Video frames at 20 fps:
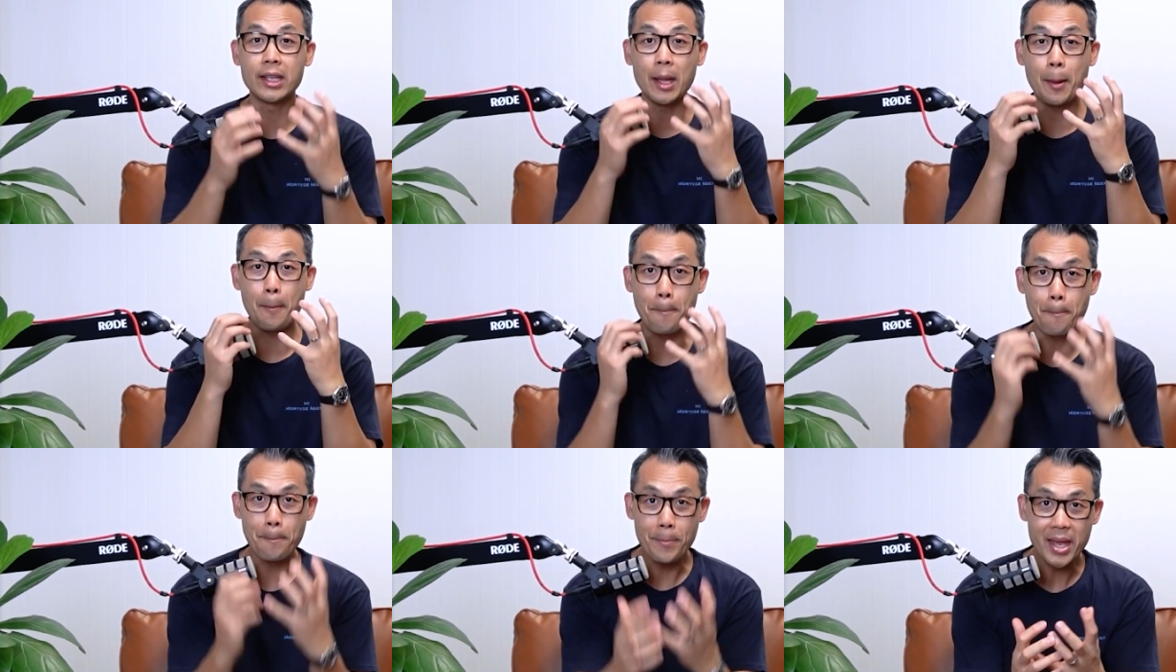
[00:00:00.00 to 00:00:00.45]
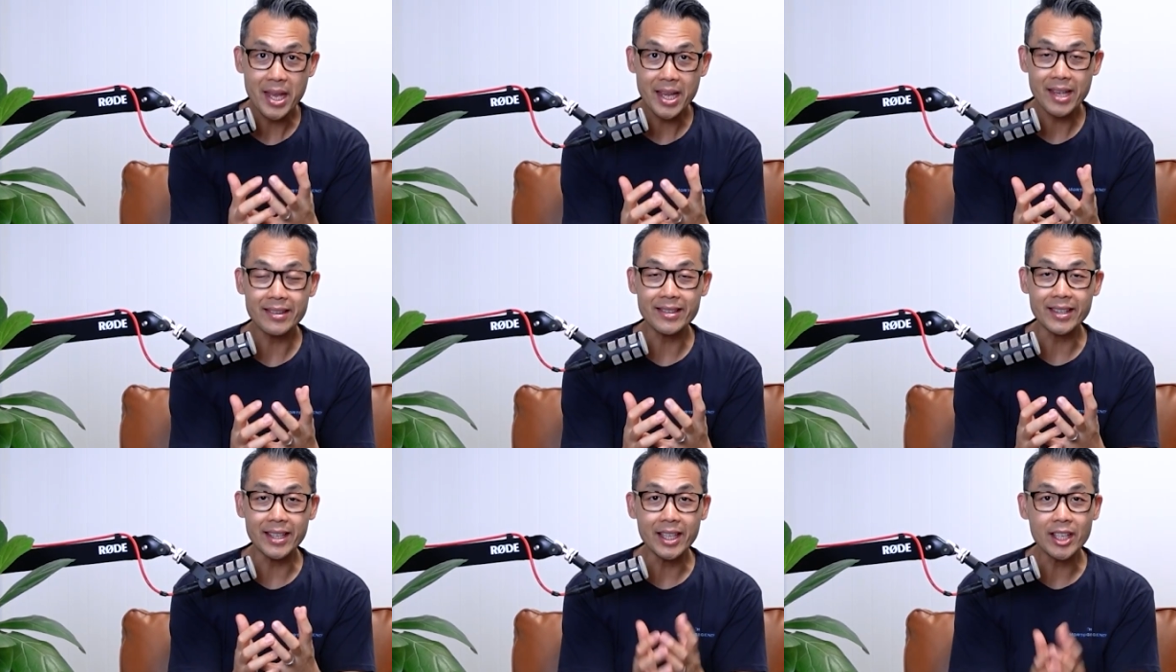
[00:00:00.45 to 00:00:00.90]
the
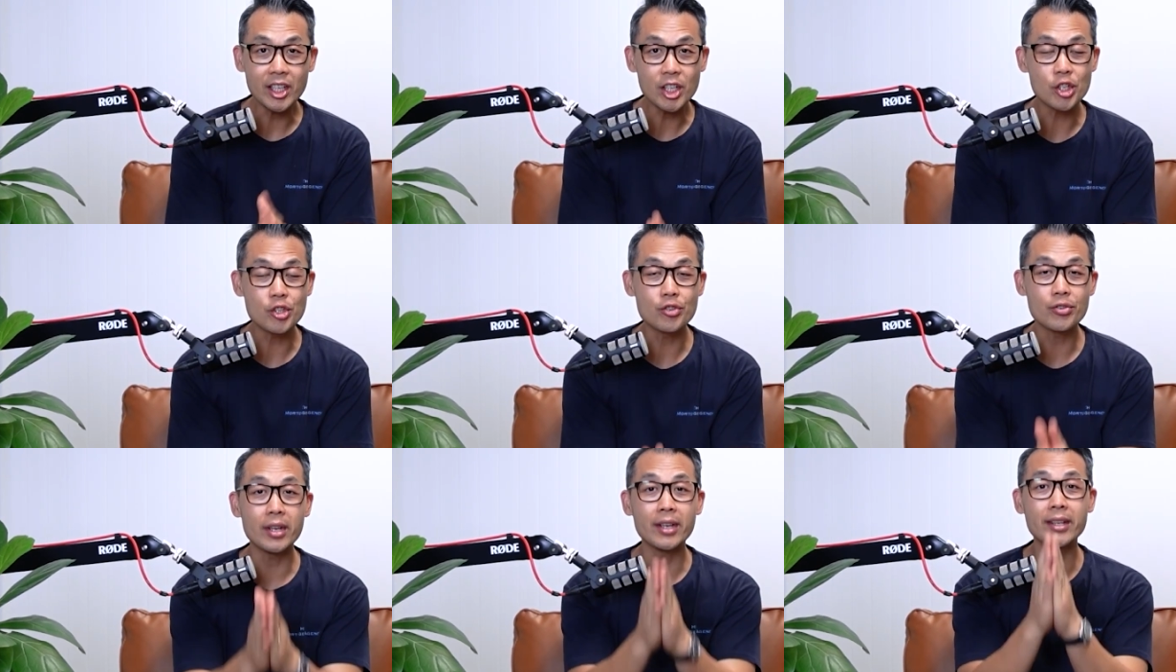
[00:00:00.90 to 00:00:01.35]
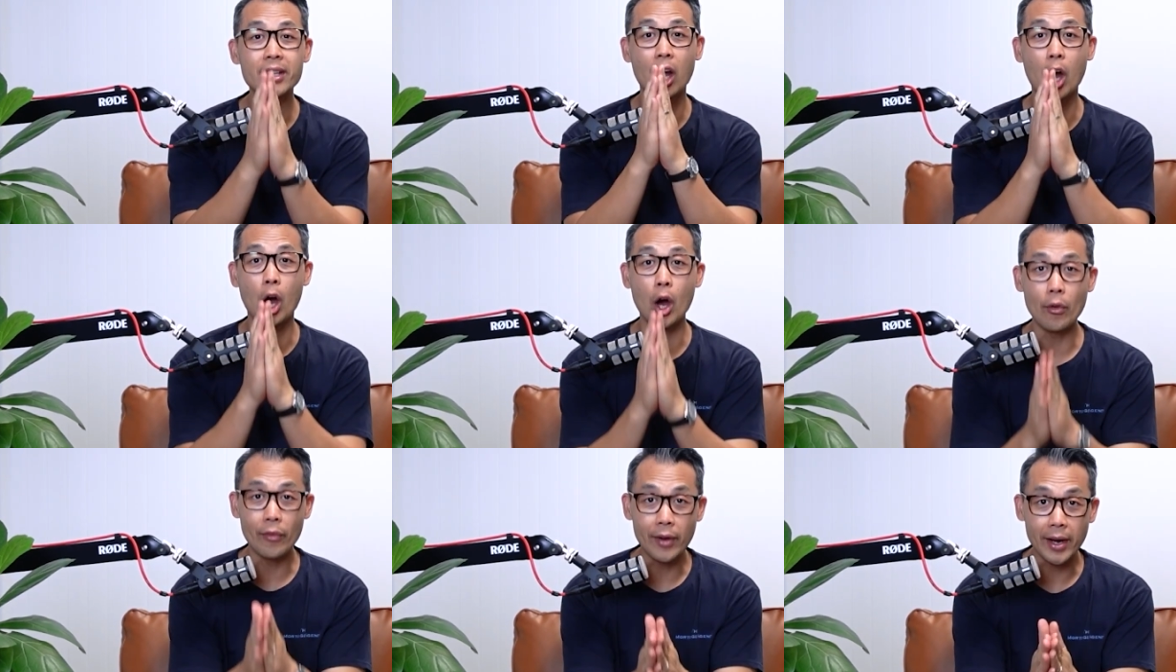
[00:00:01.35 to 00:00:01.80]
biggest industry that
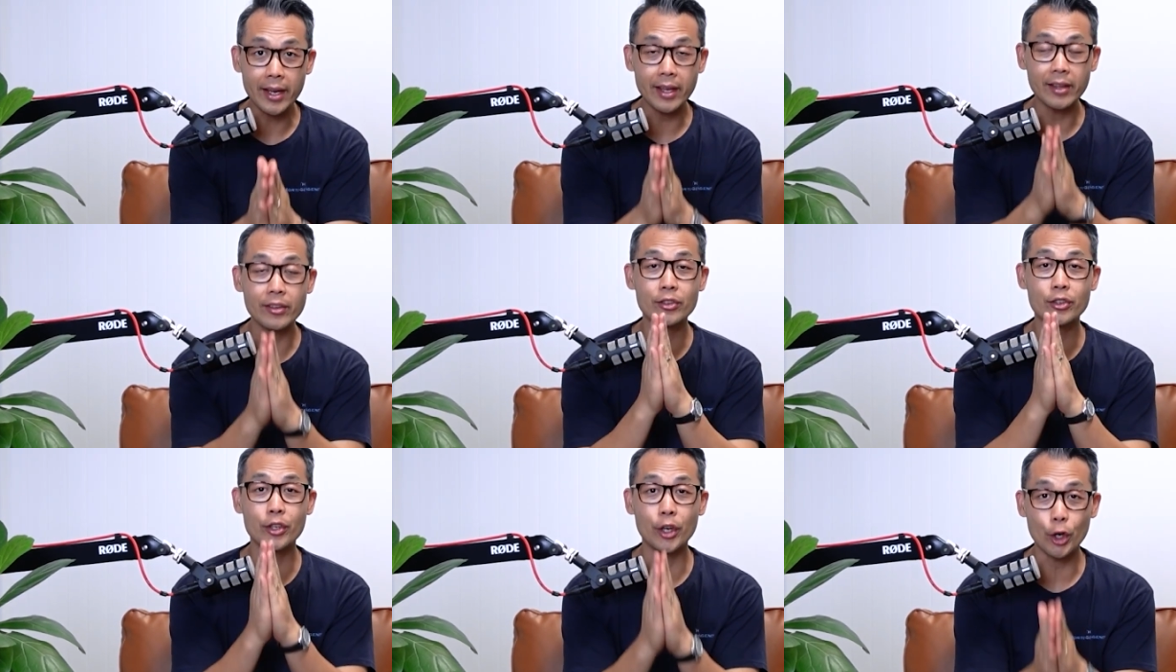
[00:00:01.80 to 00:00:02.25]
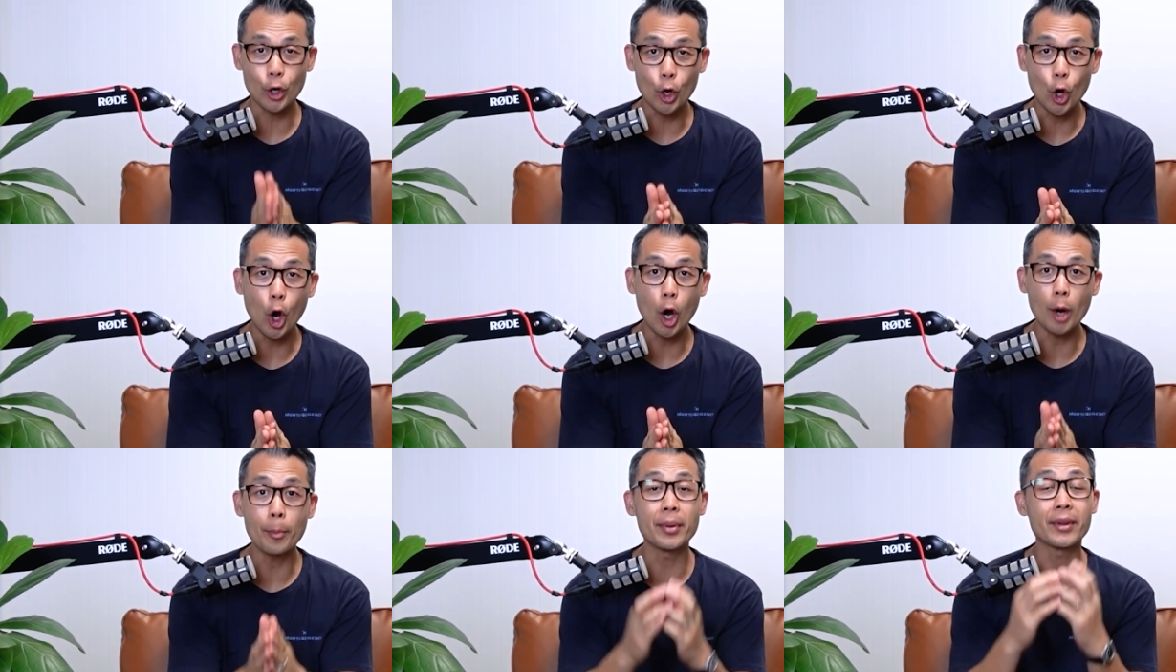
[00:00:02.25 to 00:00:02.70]
I reckon is going to
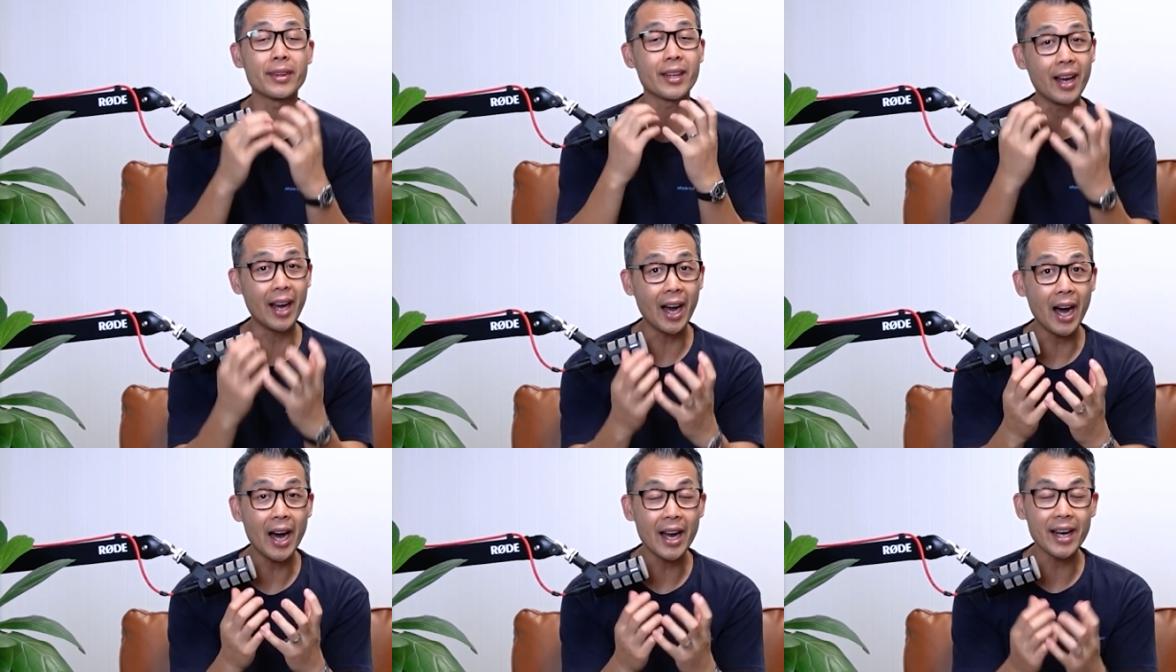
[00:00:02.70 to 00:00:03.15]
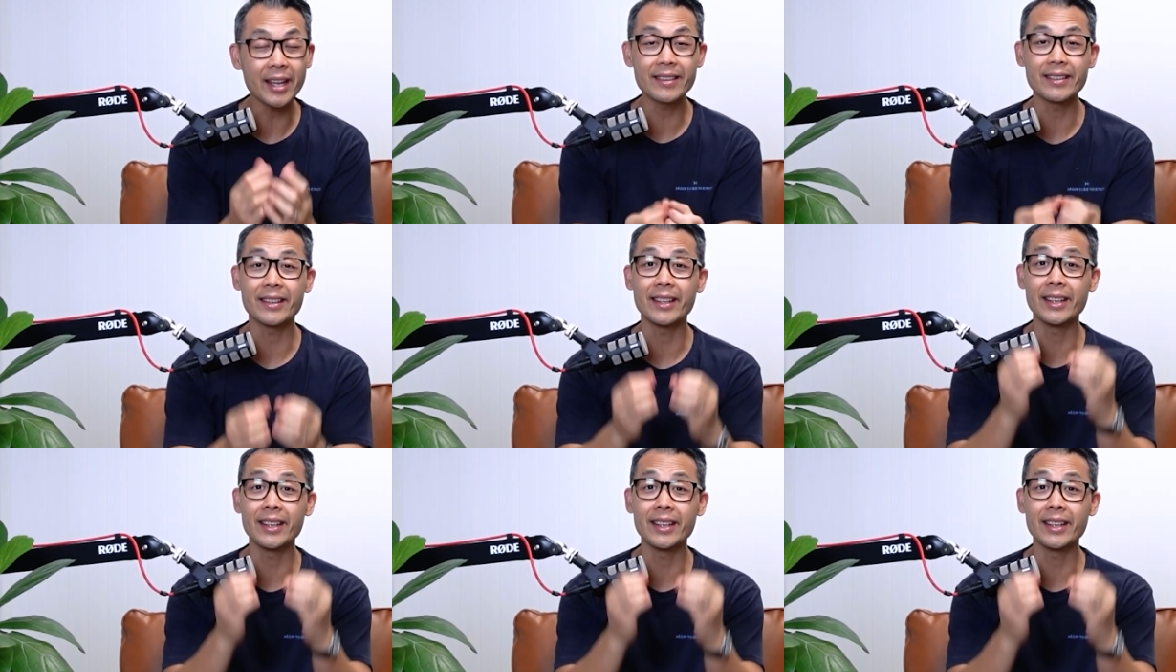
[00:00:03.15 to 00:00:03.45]
cop it the hardest